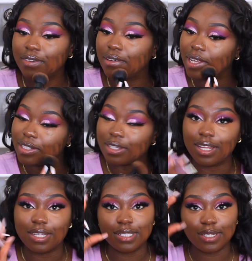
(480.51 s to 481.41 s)
foundation
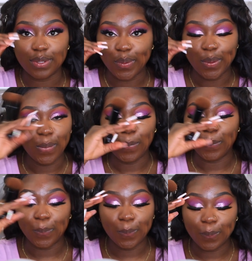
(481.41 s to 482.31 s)
is
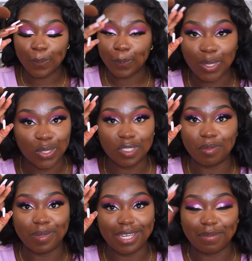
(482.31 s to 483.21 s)

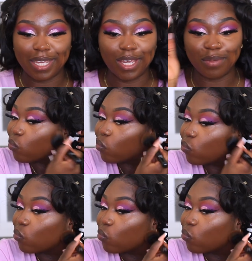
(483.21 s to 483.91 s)
beyond me, mate.